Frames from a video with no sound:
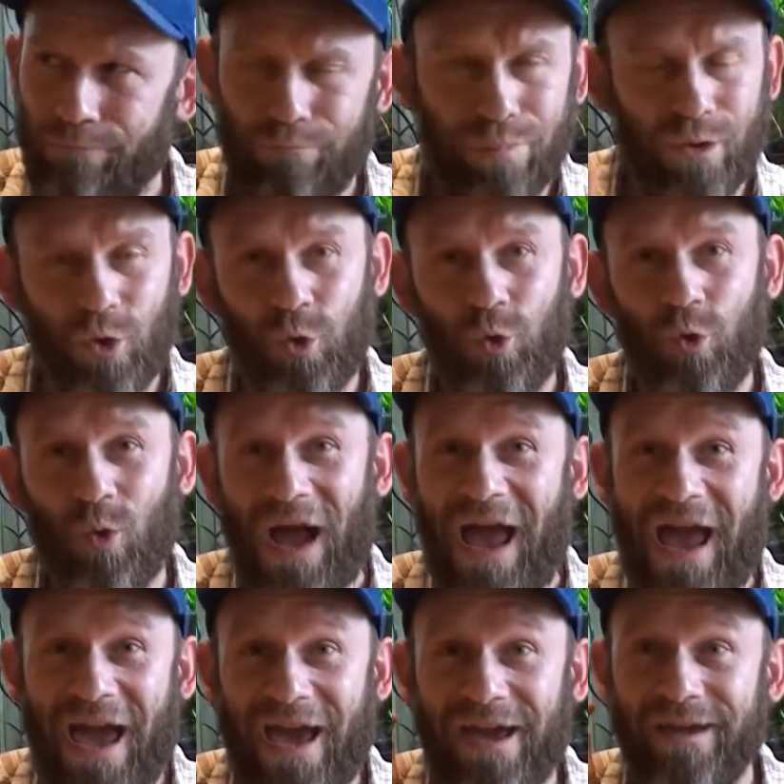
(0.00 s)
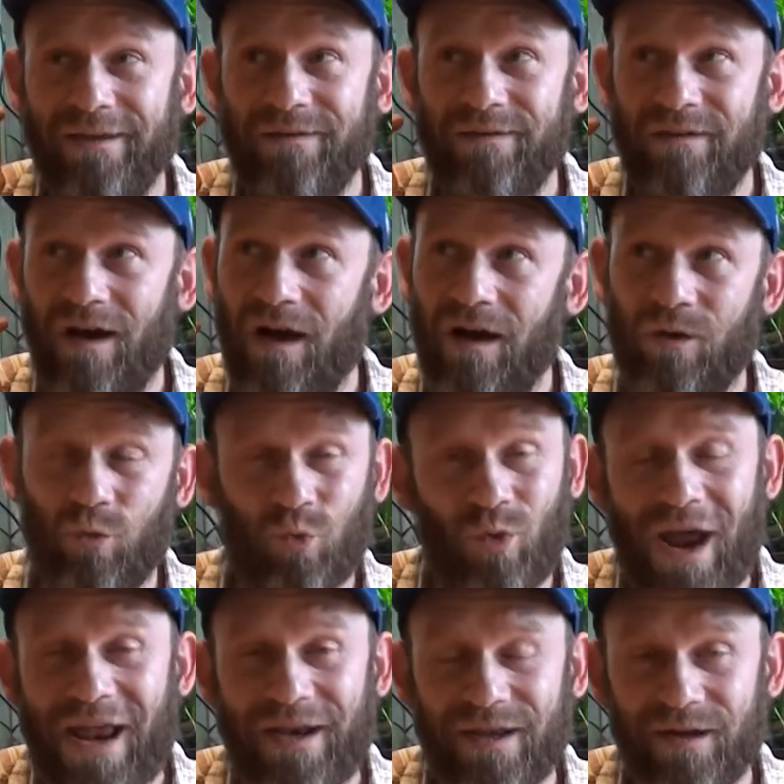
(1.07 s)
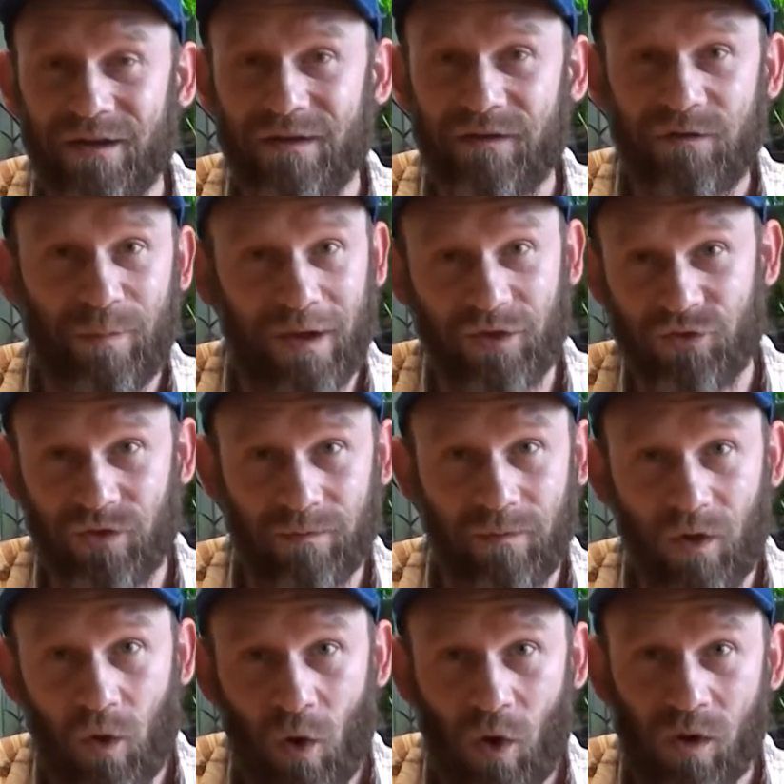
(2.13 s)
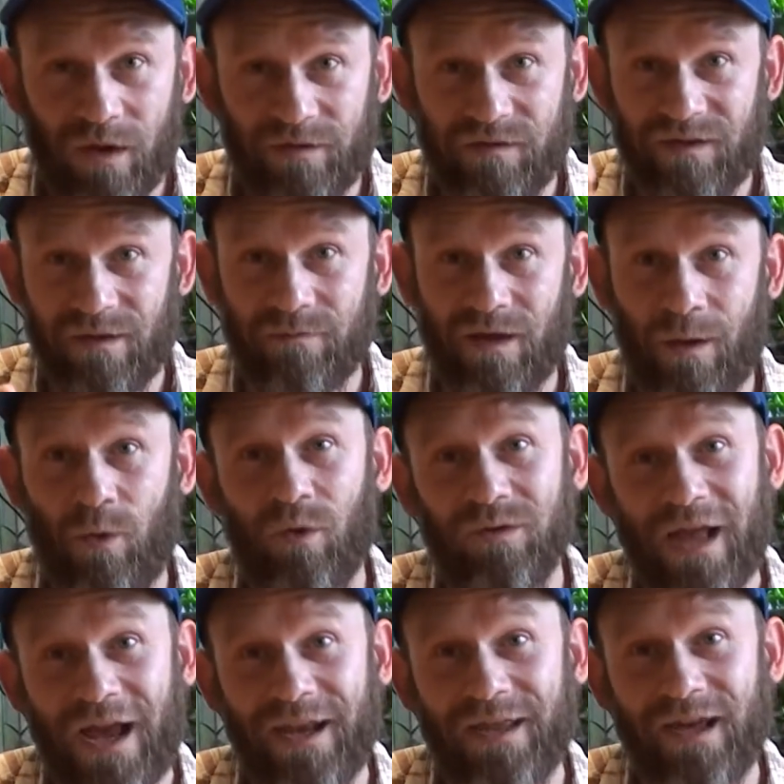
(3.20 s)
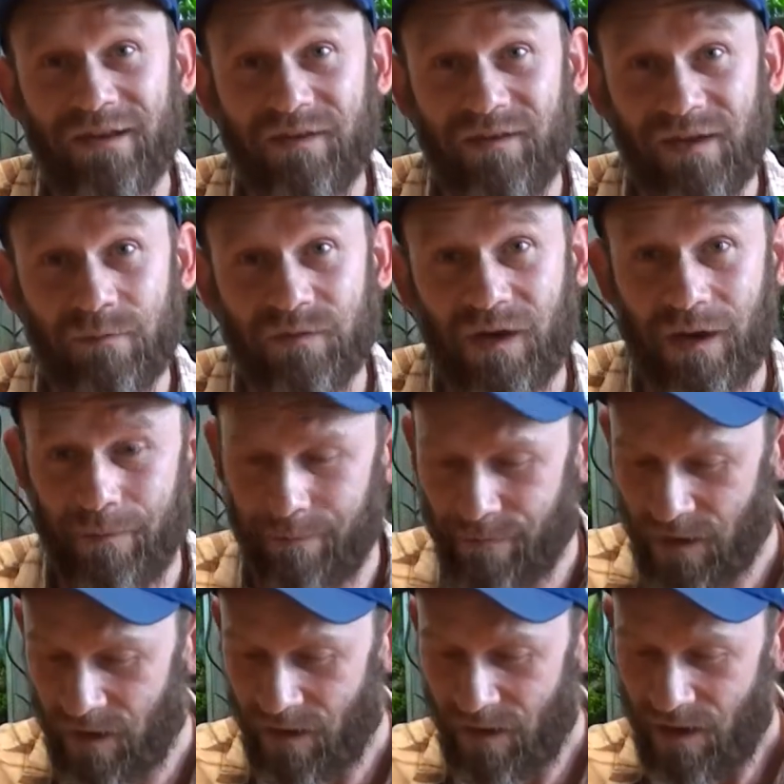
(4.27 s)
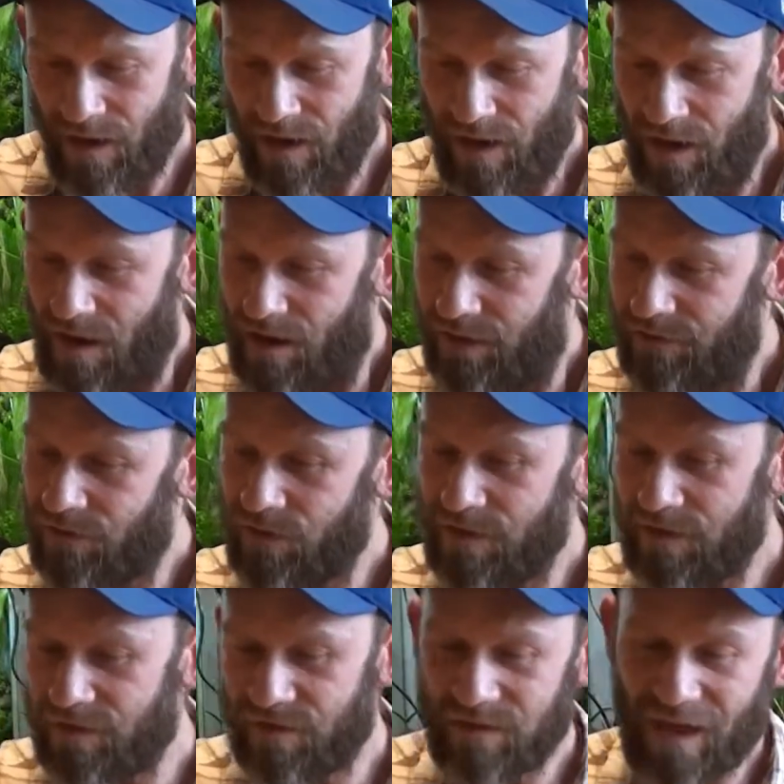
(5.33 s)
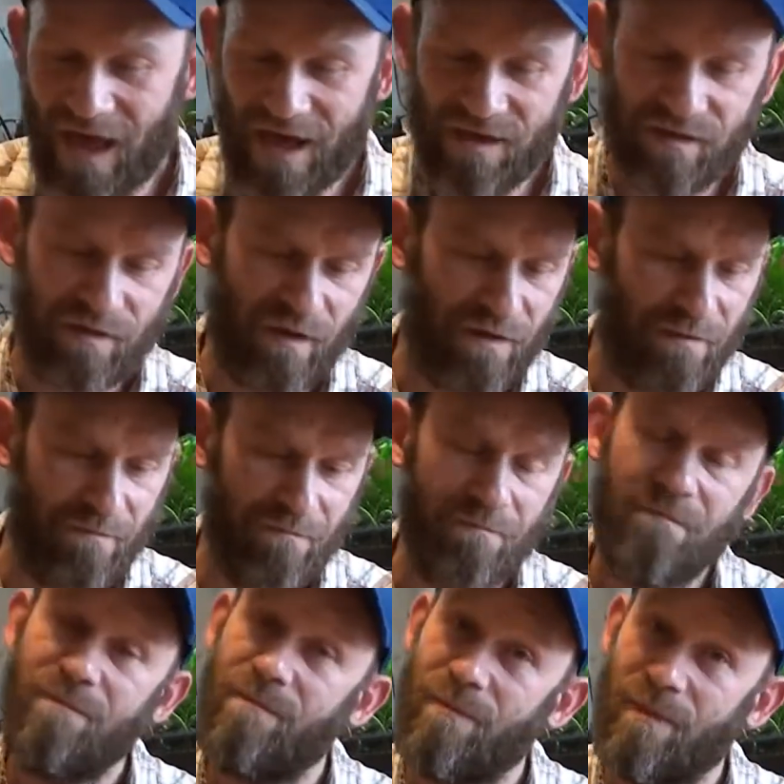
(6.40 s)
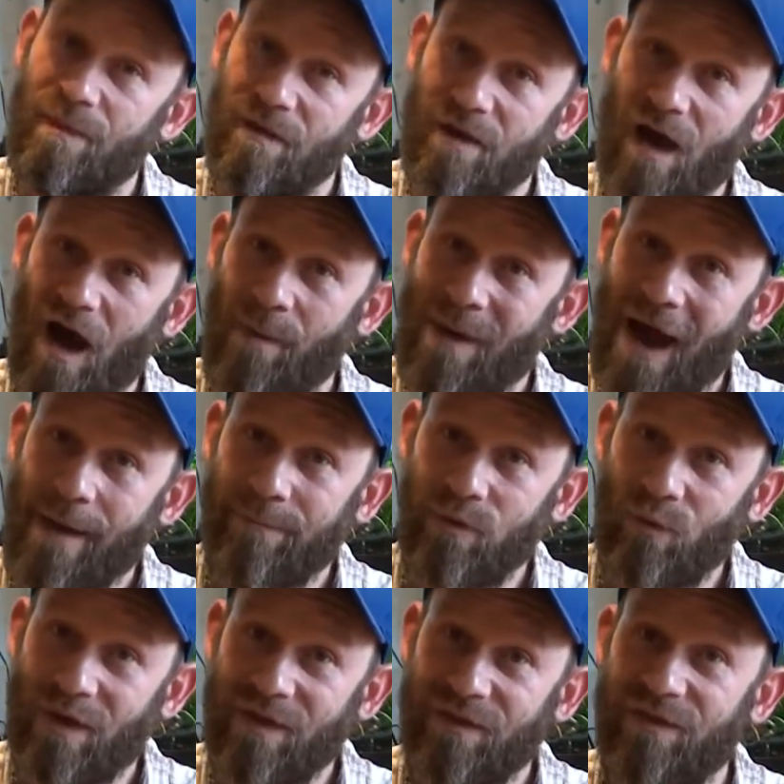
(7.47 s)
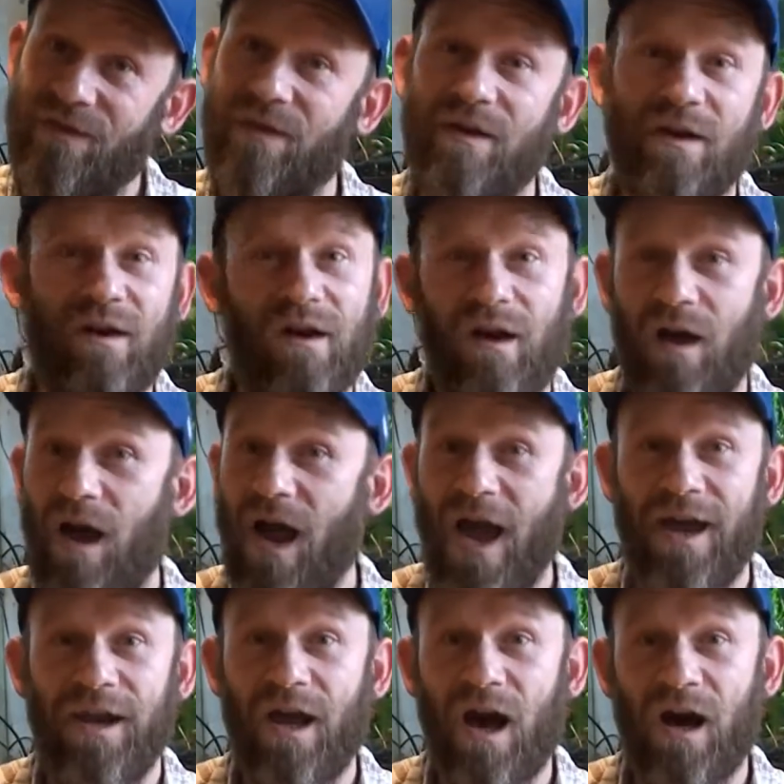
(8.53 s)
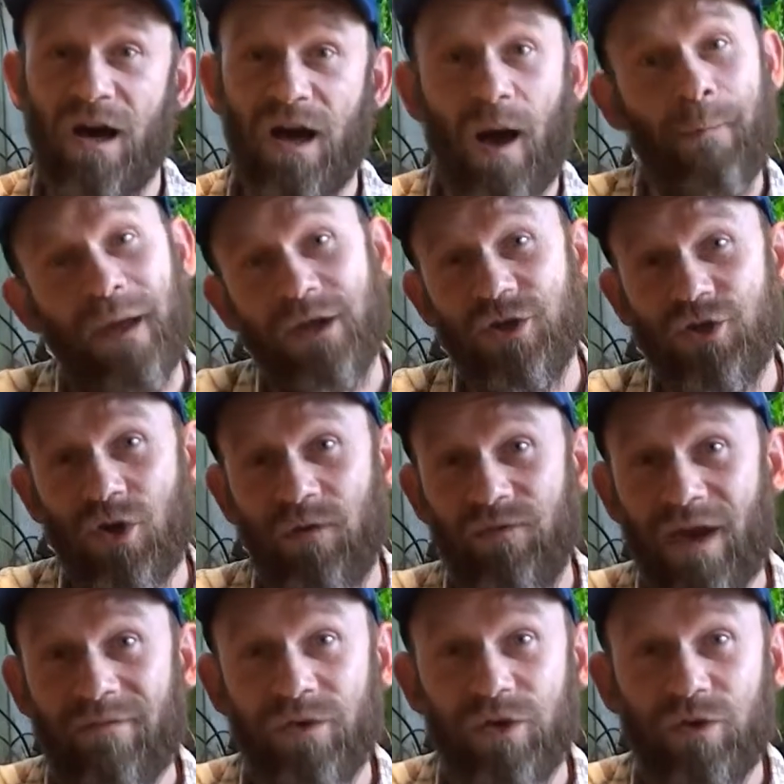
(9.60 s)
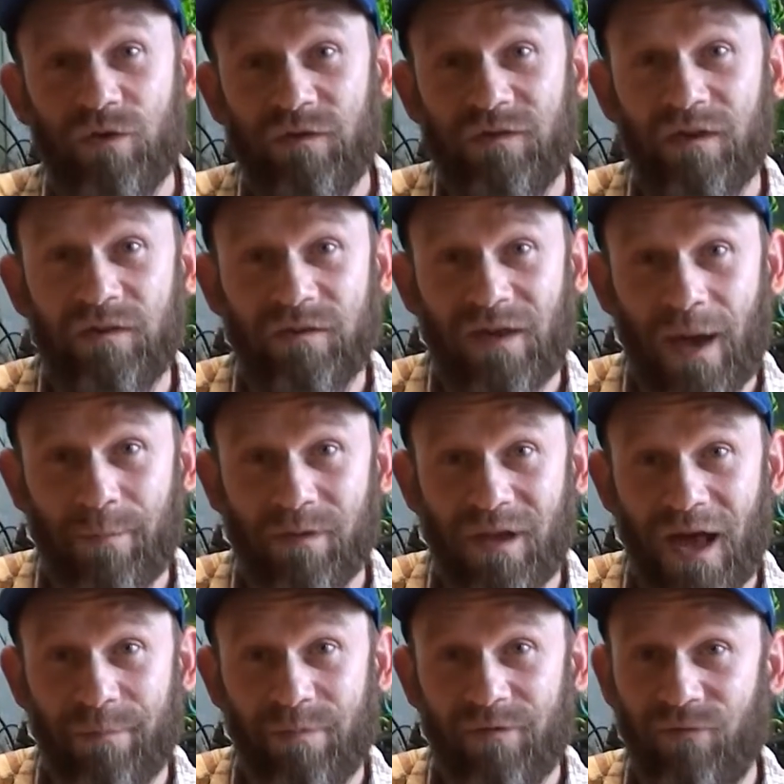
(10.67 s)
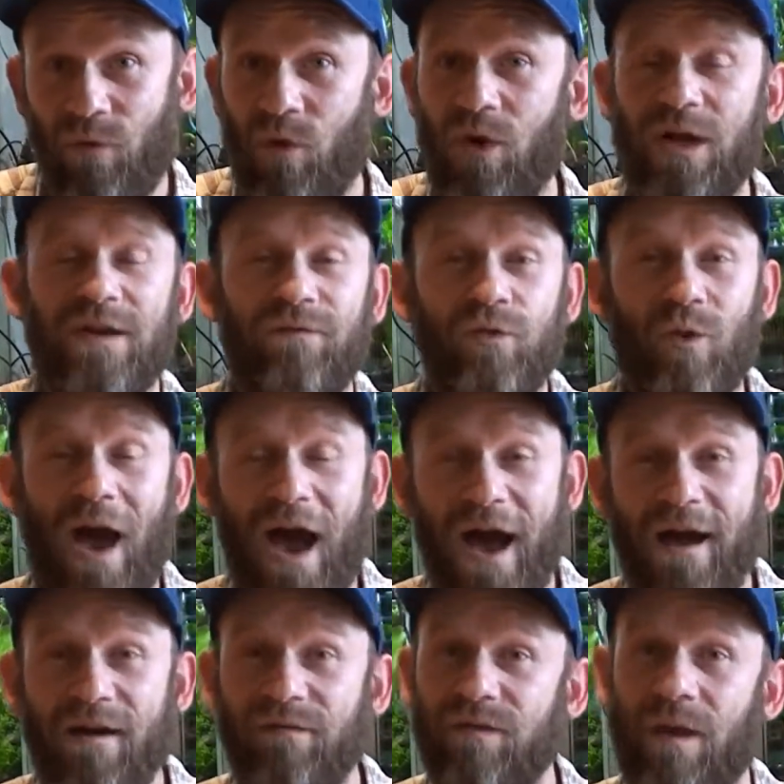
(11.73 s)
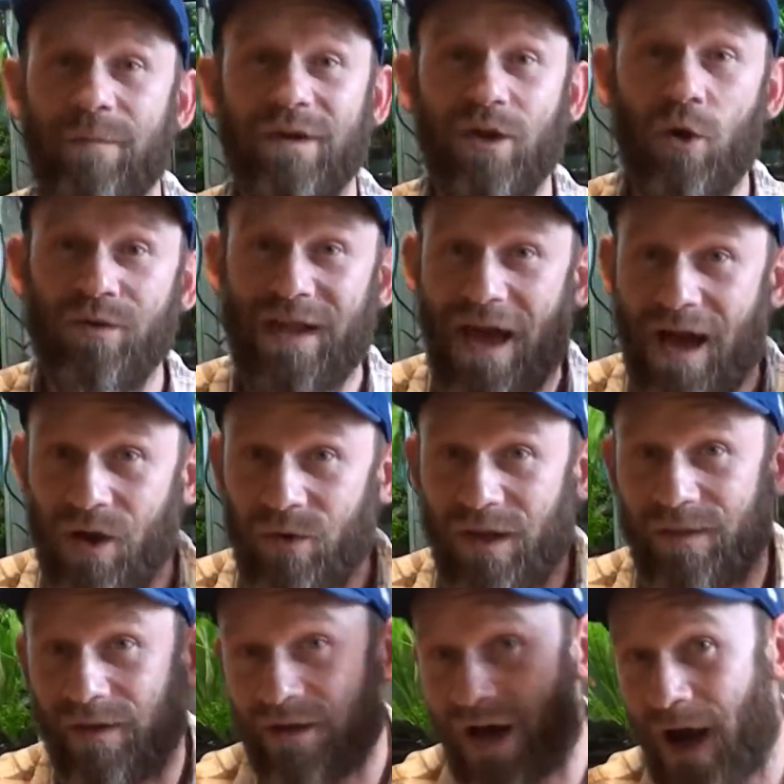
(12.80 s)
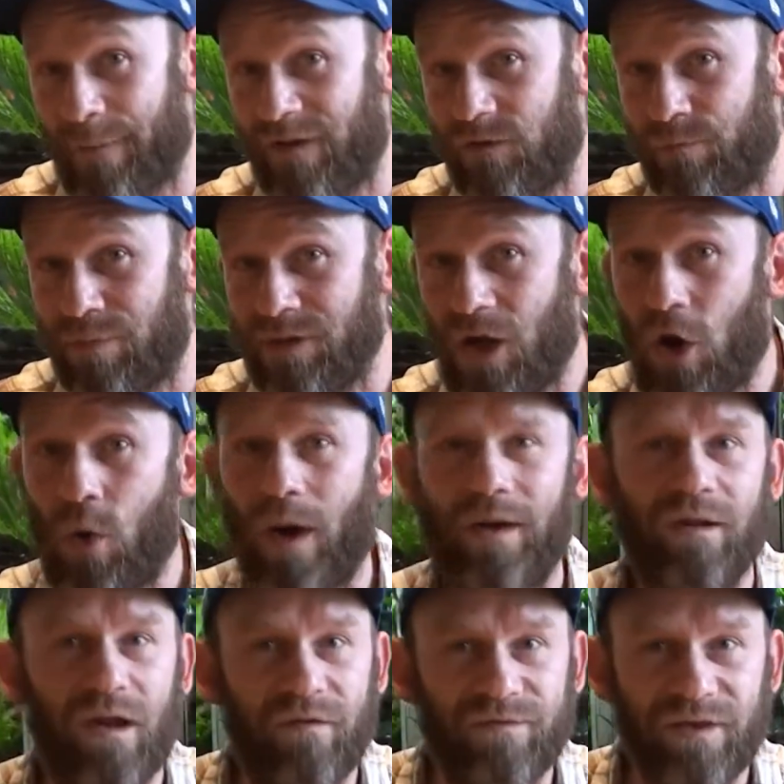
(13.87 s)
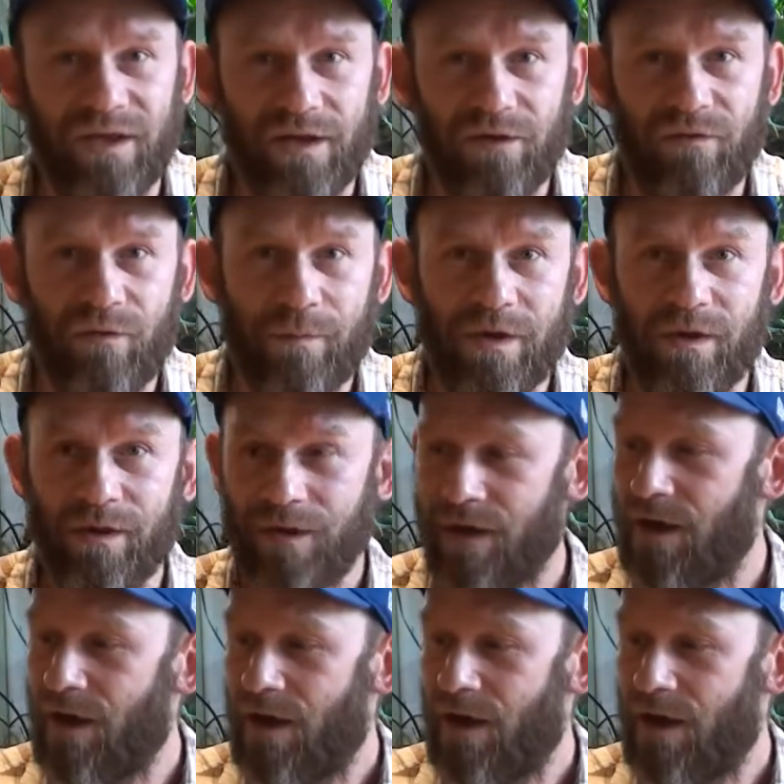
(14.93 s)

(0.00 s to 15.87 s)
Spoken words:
blue, and red spectrum all at the same time, or lighting at the same time. So this light I'm happy with, and I'm not sure if you ever used this type of light before. If you have, let me know down in the comments below. I'd love to hear from you.